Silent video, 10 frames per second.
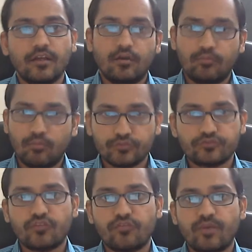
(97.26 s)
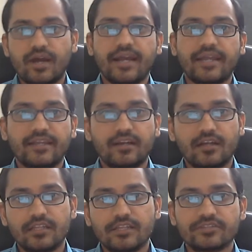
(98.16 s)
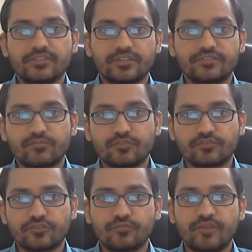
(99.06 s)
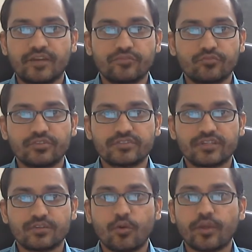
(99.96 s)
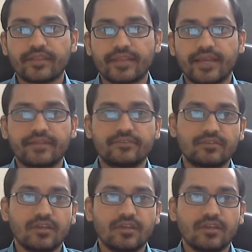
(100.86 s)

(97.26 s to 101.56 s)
most of my listeners, most of my viewers are knowing that